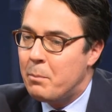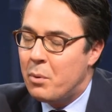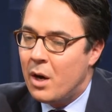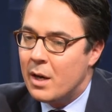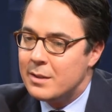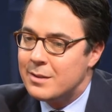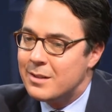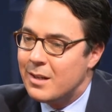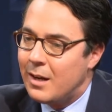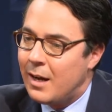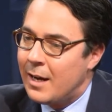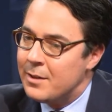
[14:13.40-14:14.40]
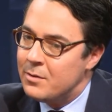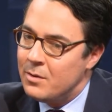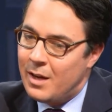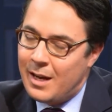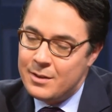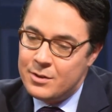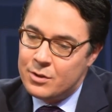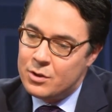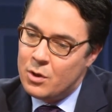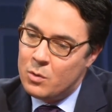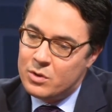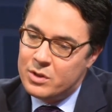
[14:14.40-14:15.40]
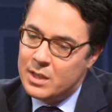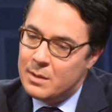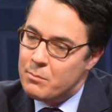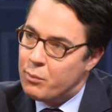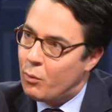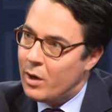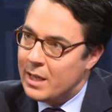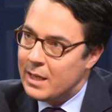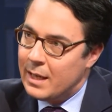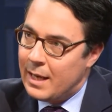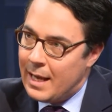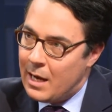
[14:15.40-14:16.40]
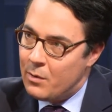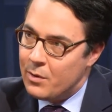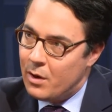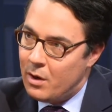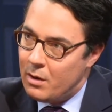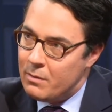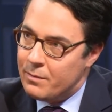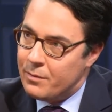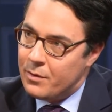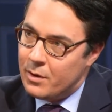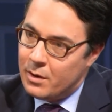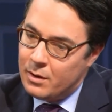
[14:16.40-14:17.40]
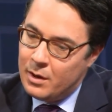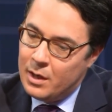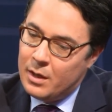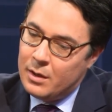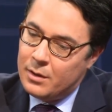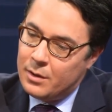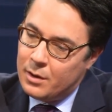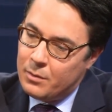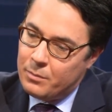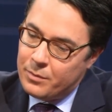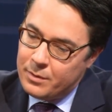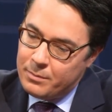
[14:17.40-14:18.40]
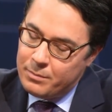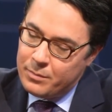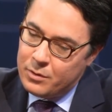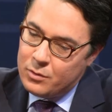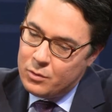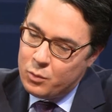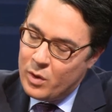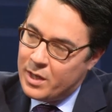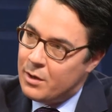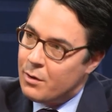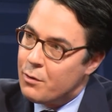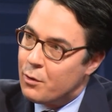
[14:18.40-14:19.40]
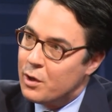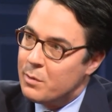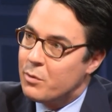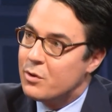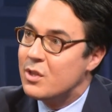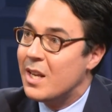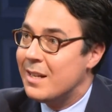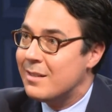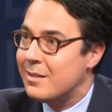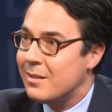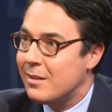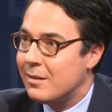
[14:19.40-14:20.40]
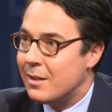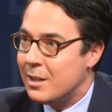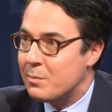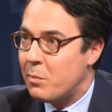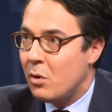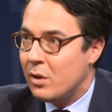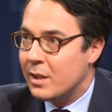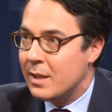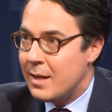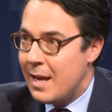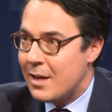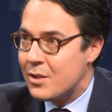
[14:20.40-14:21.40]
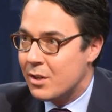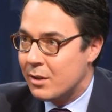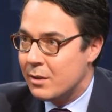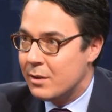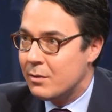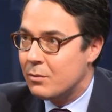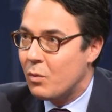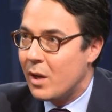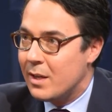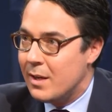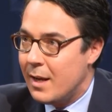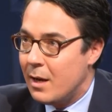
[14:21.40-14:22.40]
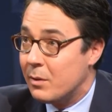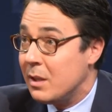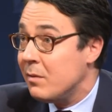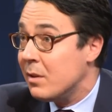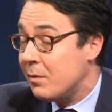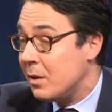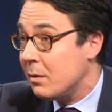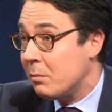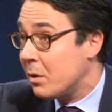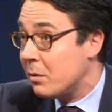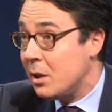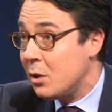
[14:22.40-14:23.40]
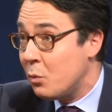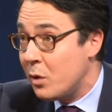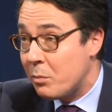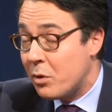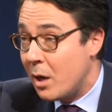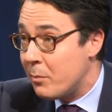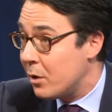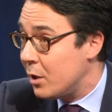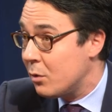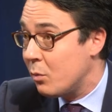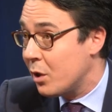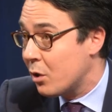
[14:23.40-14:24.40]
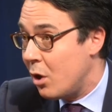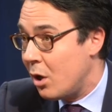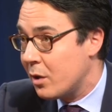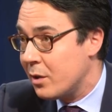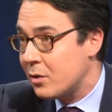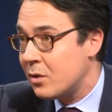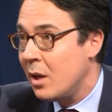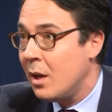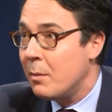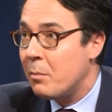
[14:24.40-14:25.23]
But I just don't see him breaking out of the, the 20% to 30% that he's pulling in nationally right now. Even if but he could win a primary, he could win a caucus.